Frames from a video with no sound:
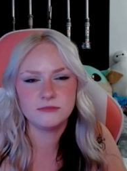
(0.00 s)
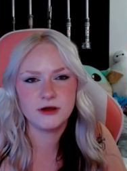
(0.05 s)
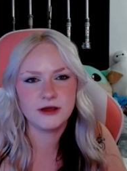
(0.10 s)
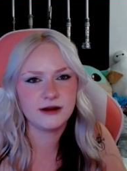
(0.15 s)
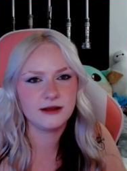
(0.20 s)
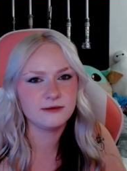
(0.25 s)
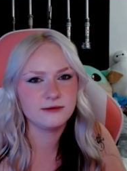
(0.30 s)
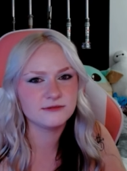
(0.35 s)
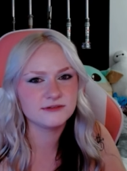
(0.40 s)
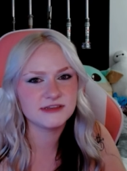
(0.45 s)

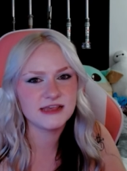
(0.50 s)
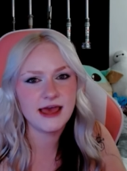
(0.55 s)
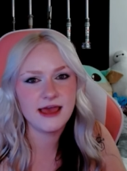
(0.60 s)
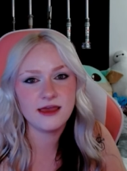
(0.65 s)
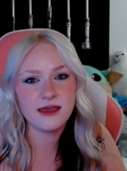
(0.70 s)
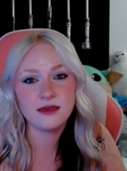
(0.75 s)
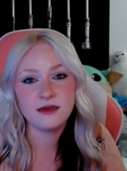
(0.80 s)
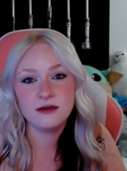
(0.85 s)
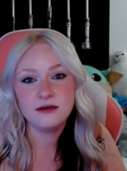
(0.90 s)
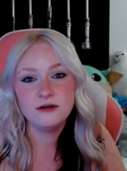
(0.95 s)
I was
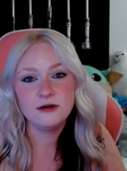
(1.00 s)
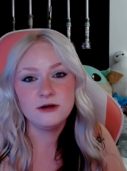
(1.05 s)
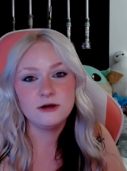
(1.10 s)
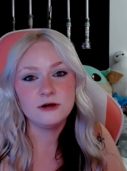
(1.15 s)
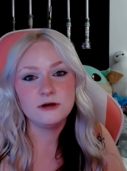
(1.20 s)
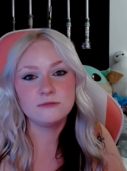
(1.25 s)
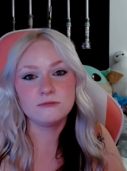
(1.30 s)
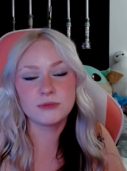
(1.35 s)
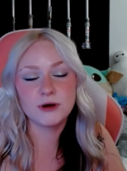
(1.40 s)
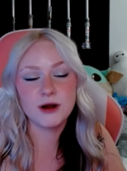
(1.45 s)
like,
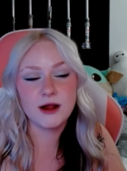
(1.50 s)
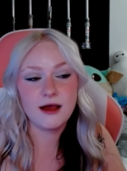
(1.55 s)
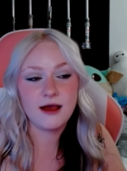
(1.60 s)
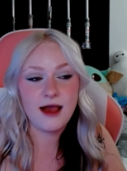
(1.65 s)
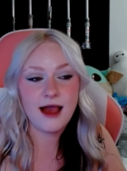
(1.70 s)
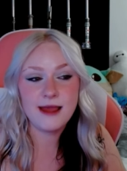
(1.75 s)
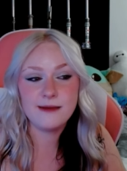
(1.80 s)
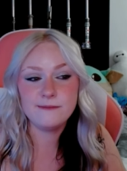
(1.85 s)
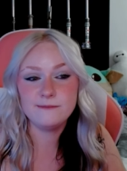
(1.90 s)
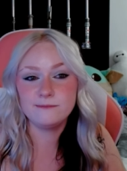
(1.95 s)
bruh,
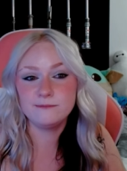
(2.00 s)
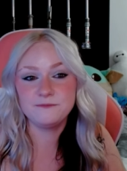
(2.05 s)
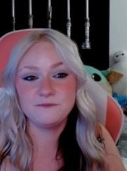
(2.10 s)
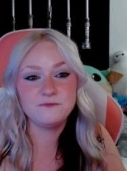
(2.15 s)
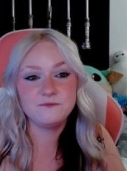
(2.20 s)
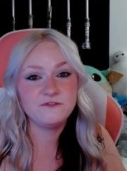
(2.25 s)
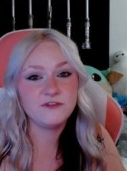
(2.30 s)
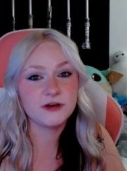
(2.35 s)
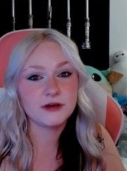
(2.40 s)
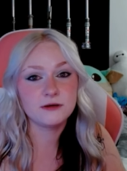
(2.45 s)
I'm
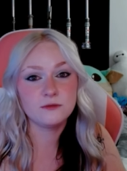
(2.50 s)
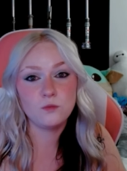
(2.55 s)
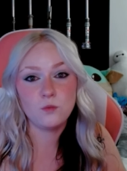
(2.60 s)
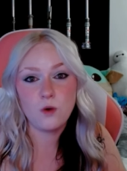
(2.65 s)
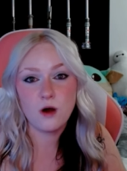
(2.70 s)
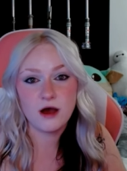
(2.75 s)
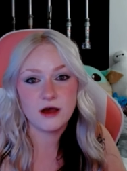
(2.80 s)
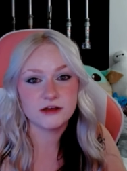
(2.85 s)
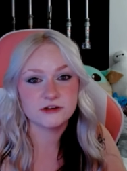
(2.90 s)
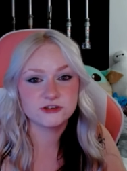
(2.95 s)
fucking
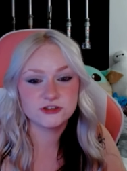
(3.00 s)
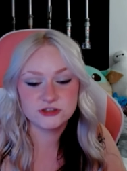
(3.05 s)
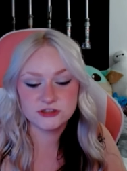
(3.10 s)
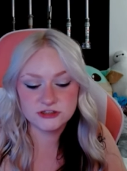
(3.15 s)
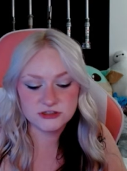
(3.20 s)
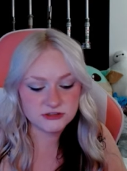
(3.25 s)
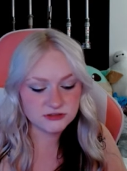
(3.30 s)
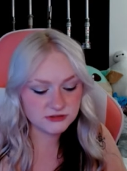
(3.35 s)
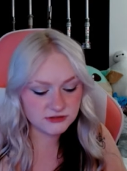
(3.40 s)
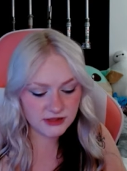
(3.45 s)
washed.
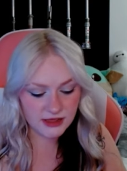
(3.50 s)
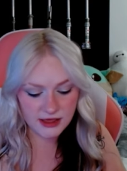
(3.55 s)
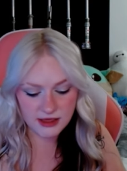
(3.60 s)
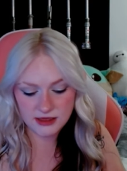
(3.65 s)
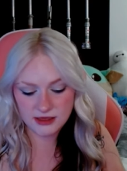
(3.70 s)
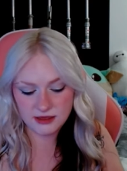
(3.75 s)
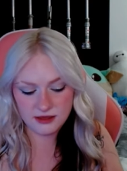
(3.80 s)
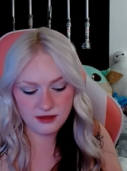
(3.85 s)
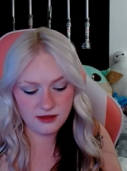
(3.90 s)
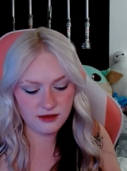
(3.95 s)

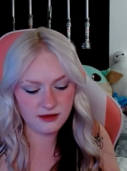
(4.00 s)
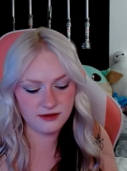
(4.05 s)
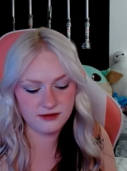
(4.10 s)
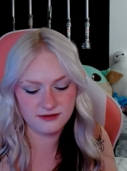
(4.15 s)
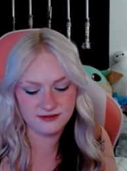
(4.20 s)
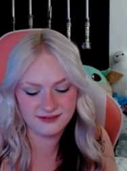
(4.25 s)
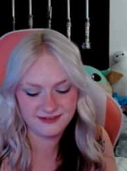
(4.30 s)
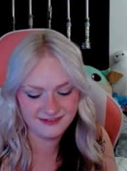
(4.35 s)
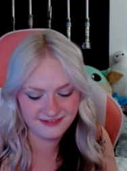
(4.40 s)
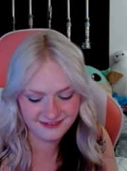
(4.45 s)
Like,
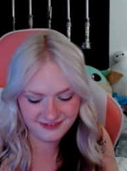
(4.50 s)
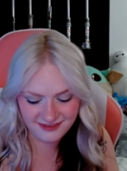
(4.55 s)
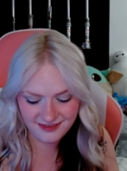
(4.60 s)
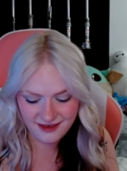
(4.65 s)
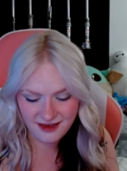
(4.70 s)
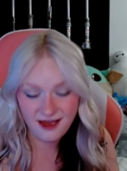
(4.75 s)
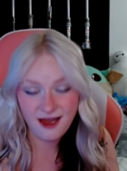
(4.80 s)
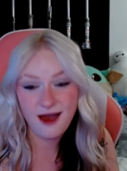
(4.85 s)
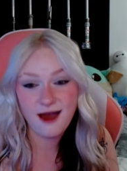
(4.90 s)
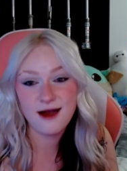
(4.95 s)

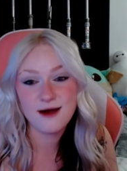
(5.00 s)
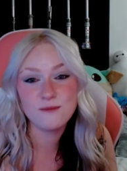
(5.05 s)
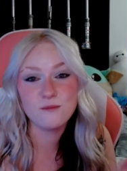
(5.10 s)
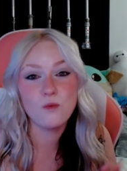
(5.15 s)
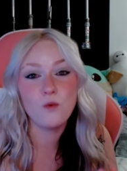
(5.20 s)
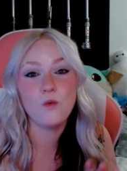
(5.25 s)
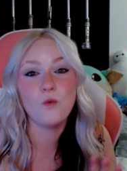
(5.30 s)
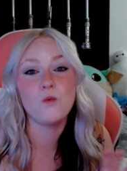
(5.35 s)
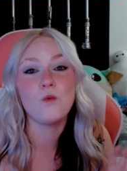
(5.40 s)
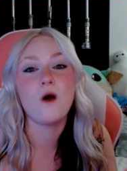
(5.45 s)
I'm
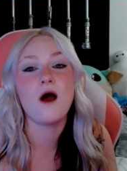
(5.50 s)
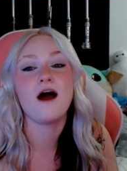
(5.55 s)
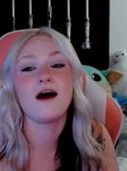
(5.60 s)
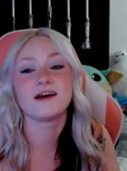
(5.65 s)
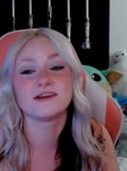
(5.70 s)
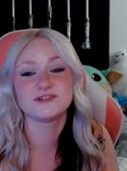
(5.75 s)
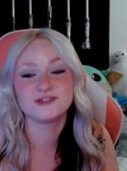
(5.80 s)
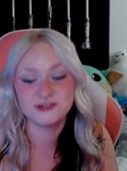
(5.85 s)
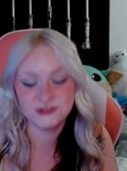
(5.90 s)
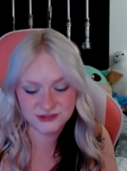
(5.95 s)

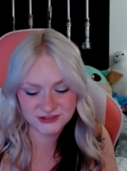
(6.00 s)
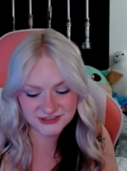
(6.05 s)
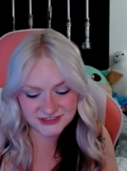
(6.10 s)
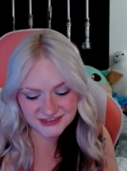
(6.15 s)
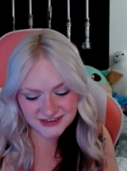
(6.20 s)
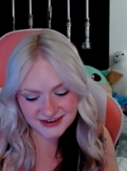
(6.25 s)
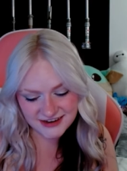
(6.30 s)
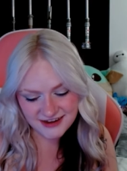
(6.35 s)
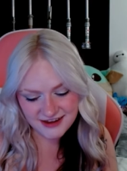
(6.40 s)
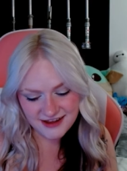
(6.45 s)
washed.
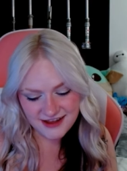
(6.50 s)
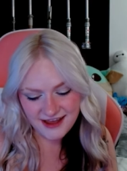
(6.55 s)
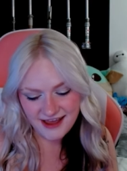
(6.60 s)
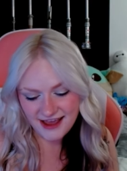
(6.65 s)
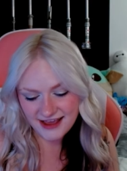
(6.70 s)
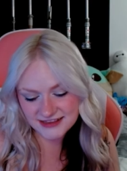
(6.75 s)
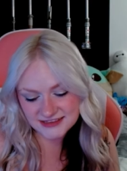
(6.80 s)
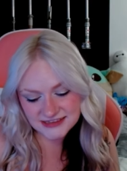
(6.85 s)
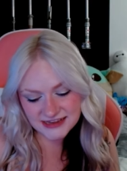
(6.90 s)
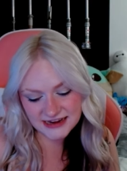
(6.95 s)

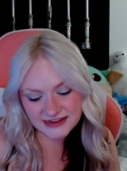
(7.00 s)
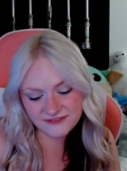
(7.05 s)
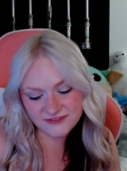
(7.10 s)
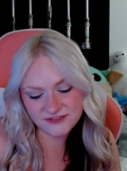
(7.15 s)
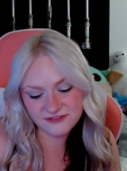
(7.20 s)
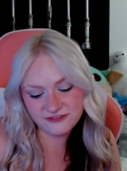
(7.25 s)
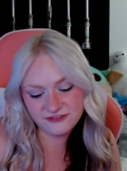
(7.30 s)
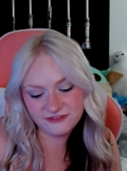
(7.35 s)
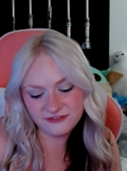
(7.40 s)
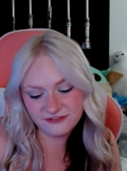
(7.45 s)
It's not even
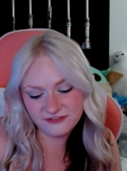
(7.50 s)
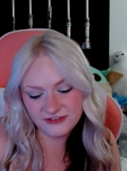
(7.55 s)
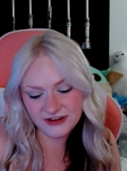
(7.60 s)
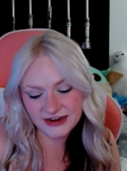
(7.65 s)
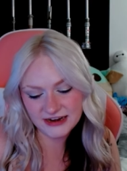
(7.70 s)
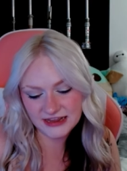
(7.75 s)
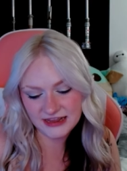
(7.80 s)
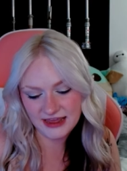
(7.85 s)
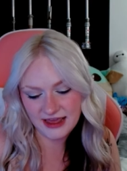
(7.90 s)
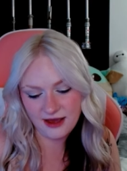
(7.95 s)

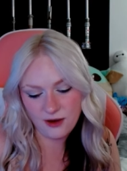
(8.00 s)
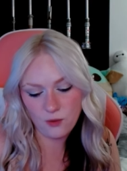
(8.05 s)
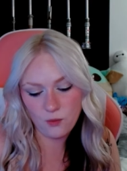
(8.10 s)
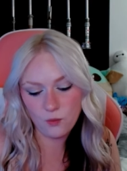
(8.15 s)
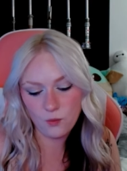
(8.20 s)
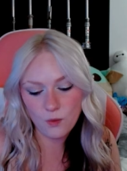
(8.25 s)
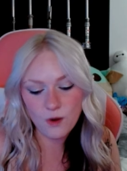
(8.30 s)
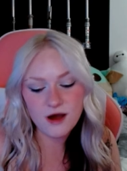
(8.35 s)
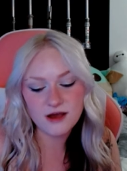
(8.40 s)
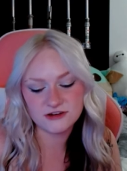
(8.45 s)
funny how
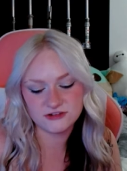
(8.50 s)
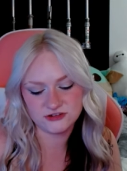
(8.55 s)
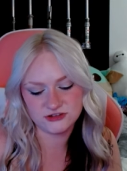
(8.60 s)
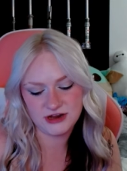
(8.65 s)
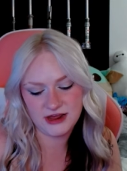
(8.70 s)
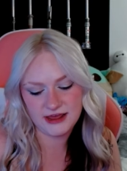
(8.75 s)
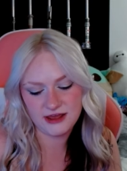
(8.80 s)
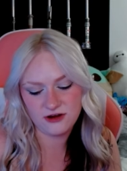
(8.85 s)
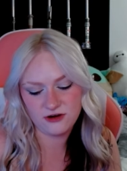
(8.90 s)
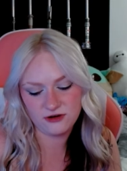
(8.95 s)
washed
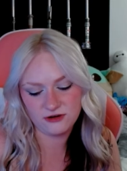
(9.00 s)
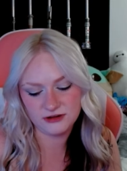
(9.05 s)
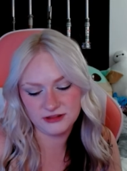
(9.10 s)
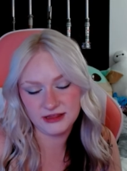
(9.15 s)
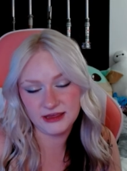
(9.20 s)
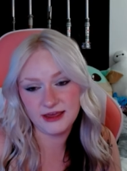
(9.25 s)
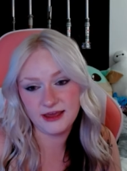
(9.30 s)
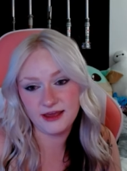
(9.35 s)
I currently